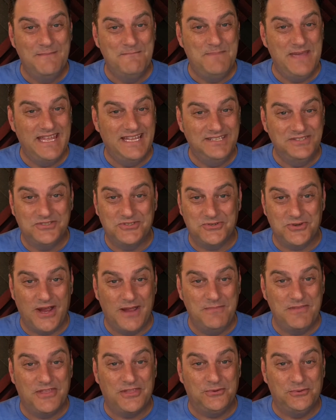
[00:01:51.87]

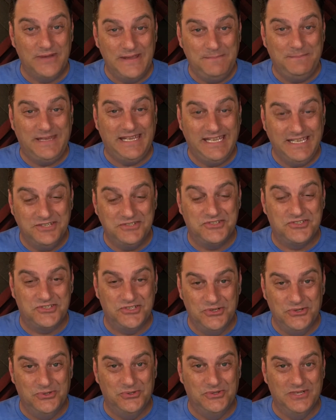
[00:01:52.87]
pinstripe 3-piece
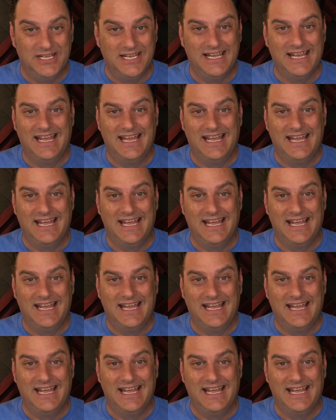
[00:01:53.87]
suit,